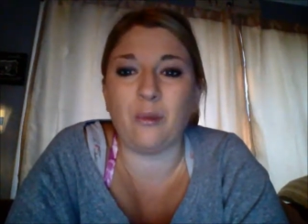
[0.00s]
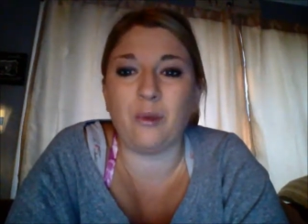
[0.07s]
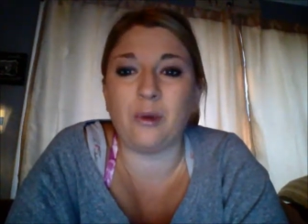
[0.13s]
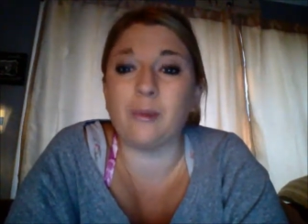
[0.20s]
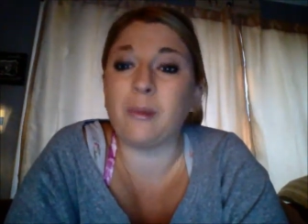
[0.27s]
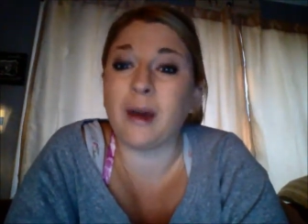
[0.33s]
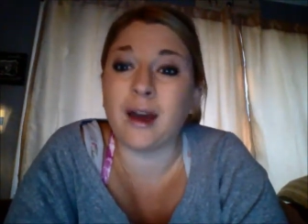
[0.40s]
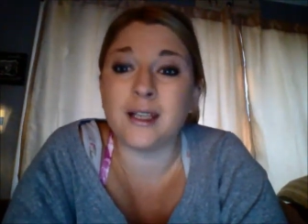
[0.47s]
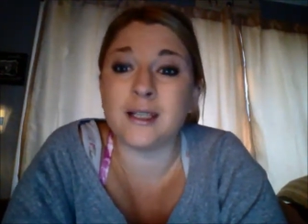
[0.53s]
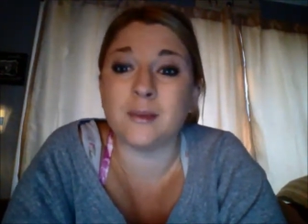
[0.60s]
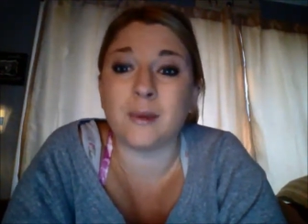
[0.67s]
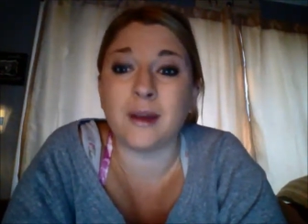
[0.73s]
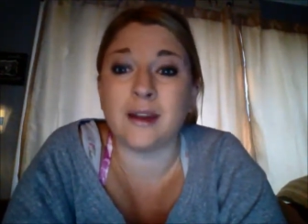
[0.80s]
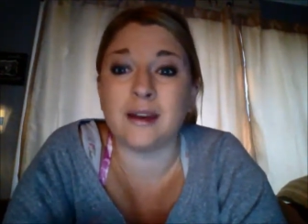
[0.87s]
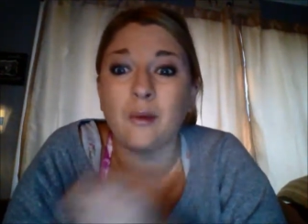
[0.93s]
with my
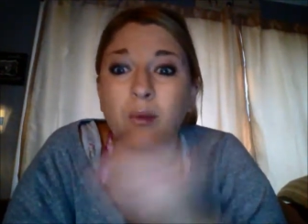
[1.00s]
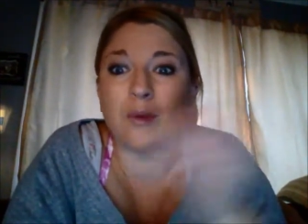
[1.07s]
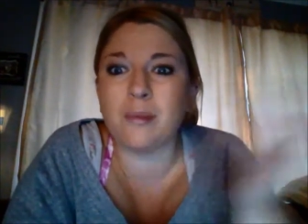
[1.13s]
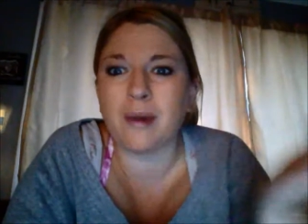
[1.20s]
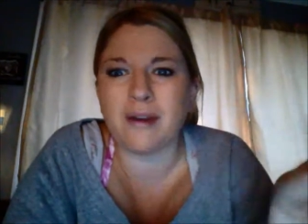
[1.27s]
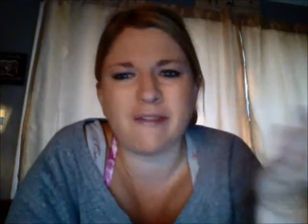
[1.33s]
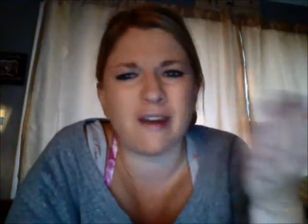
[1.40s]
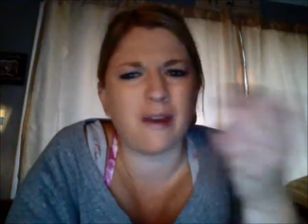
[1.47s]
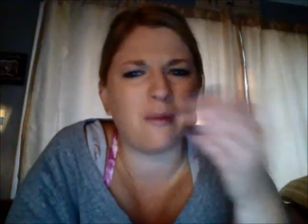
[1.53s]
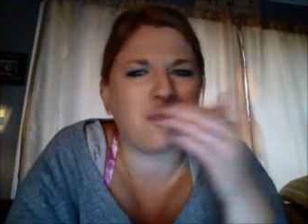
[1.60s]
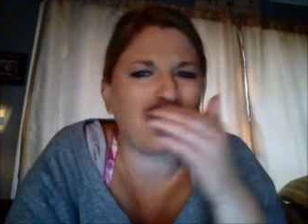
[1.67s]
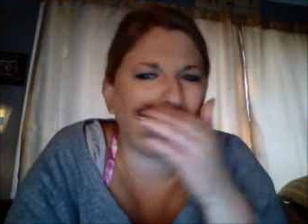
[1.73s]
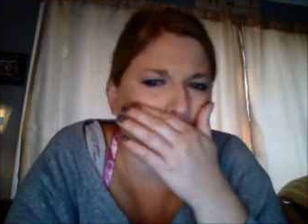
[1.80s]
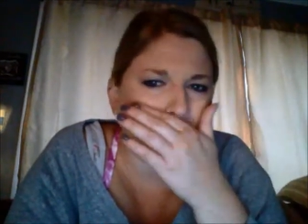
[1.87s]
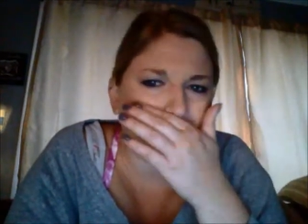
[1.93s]
husband and with my
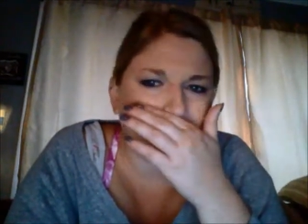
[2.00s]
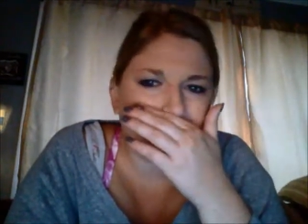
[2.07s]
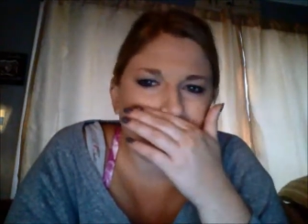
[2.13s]
family.